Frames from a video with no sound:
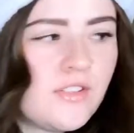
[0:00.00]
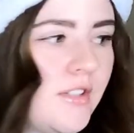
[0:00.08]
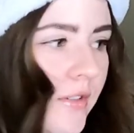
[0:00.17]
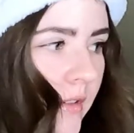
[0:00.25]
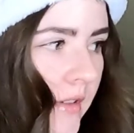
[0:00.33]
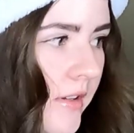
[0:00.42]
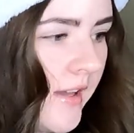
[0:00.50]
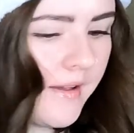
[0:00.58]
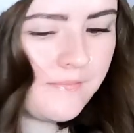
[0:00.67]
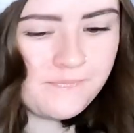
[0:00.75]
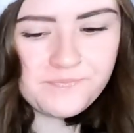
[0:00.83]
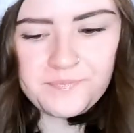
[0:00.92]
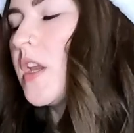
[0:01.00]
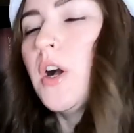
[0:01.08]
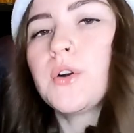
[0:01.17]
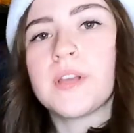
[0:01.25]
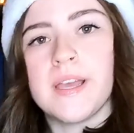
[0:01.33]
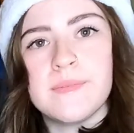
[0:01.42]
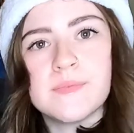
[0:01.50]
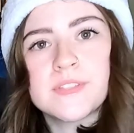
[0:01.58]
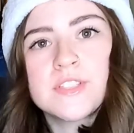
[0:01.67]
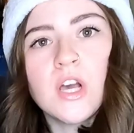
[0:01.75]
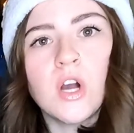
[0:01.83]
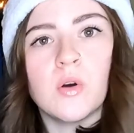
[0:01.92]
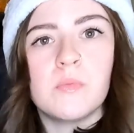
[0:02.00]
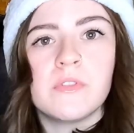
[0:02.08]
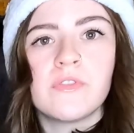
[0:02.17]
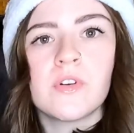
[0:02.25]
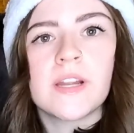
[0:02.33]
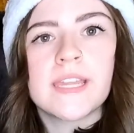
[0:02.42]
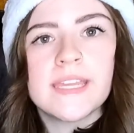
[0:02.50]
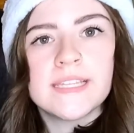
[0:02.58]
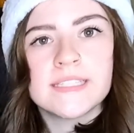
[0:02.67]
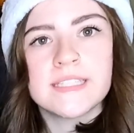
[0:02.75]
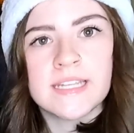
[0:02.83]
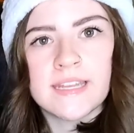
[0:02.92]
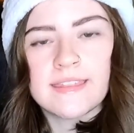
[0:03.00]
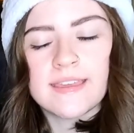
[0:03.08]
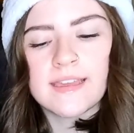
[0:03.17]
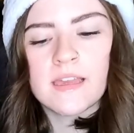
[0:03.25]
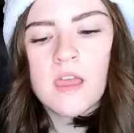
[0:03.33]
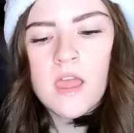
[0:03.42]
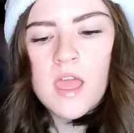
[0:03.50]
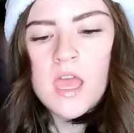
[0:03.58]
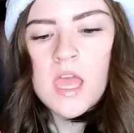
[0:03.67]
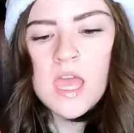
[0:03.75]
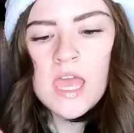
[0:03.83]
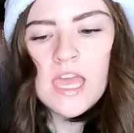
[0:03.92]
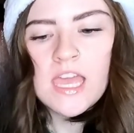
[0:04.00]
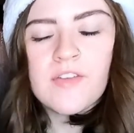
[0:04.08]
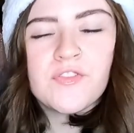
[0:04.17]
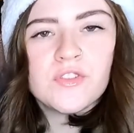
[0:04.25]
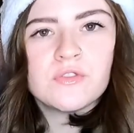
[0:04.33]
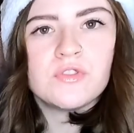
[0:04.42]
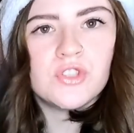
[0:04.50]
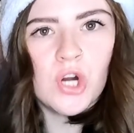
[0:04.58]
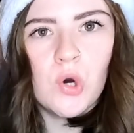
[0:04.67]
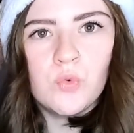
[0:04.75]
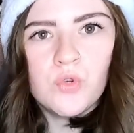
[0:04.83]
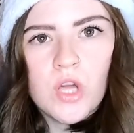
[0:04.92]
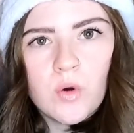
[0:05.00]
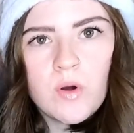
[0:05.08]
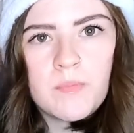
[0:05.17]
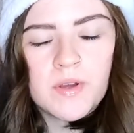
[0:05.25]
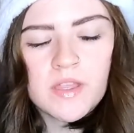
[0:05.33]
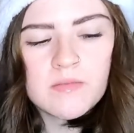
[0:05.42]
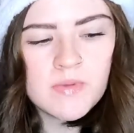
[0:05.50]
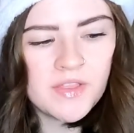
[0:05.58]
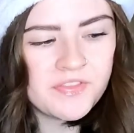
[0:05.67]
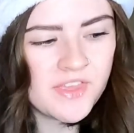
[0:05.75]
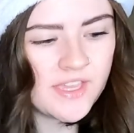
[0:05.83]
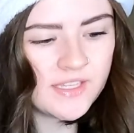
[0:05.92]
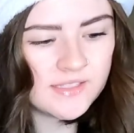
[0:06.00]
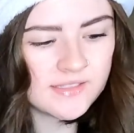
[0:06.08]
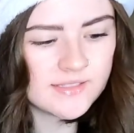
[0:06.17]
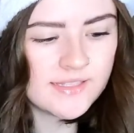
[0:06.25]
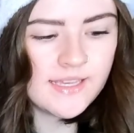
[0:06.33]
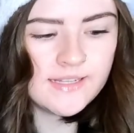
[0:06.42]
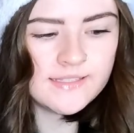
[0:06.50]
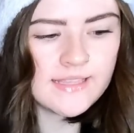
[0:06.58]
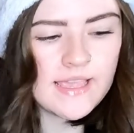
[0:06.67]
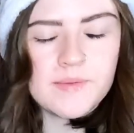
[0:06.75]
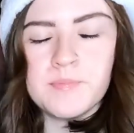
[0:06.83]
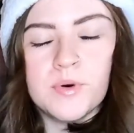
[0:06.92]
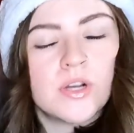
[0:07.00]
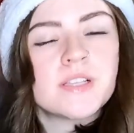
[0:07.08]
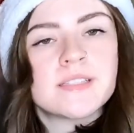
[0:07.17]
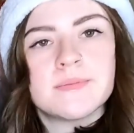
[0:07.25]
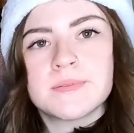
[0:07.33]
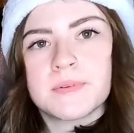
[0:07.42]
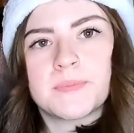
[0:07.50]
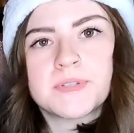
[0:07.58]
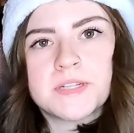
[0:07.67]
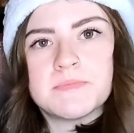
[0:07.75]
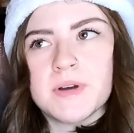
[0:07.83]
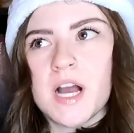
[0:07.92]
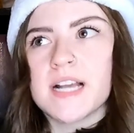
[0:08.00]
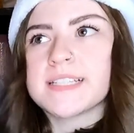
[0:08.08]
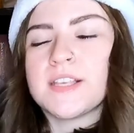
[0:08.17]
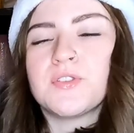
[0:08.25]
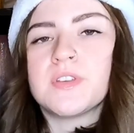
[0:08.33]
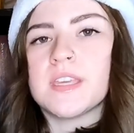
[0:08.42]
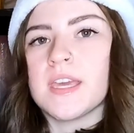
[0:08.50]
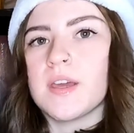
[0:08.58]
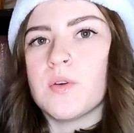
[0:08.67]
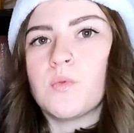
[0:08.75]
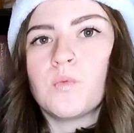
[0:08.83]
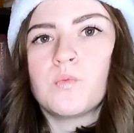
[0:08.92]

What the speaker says: you too. Okay. Okay, so before I get into anything, if you don't know what Book of the Month is, it is a book subscription box that you can get